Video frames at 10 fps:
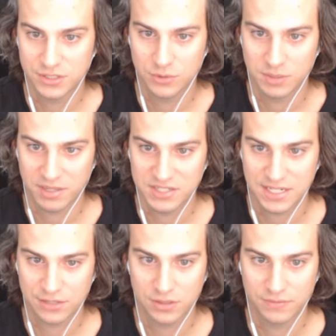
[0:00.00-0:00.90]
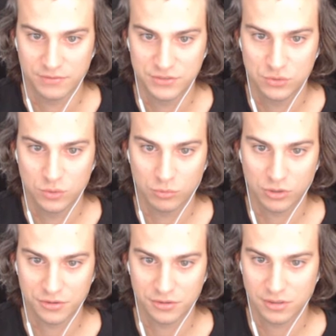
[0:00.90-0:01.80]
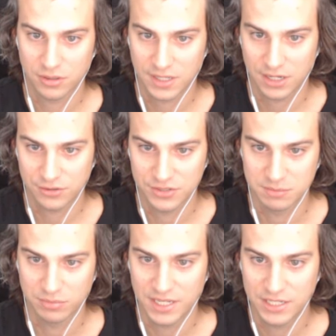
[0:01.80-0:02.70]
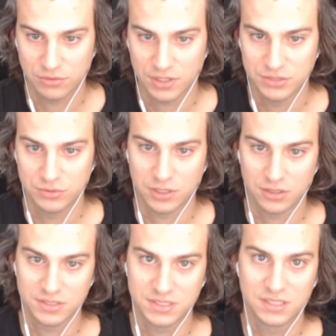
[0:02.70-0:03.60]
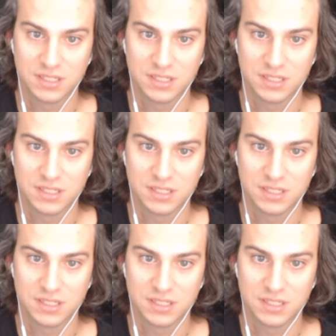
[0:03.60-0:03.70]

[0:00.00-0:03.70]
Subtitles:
When you play this character, if you have 2 or more other characters in play, draw 2 cards.